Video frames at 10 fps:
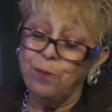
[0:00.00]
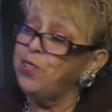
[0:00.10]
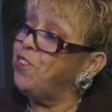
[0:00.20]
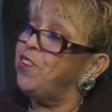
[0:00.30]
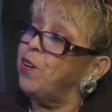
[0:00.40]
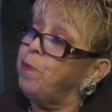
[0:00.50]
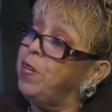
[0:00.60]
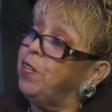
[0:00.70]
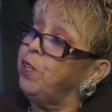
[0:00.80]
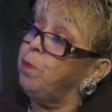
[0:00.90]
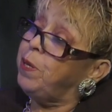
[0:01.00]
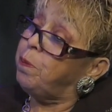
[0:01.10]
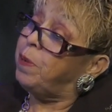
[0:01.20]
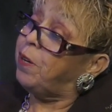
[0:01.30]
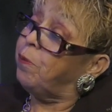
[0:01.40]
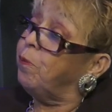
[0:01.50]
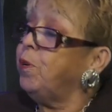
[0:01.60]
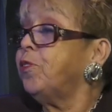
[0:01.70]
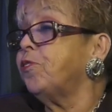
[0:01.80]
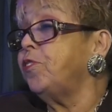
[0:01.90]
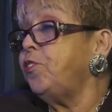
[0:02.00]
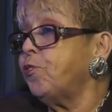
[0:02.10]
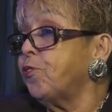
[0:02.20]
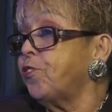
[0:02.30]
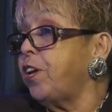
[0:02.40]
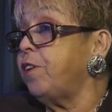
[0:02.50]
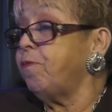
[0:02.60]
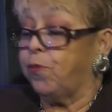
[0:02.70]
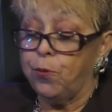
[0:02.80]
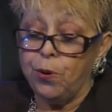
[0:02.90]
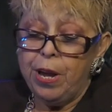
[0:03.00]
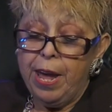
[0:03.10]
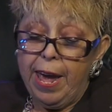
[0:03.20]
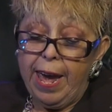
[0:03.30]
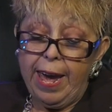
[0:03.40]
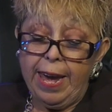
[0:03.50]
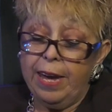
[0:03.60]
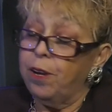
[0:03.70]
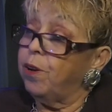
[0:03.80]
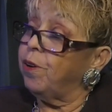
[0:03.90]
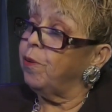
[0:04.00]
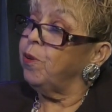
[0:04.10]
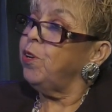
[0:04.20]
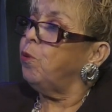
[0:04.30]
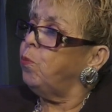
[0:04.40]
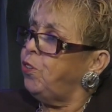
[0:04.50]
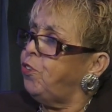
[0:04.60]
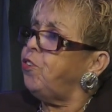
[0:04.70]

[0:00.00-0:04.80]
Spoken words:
would you tell me a little bit about what those initials stand for and, you know, what you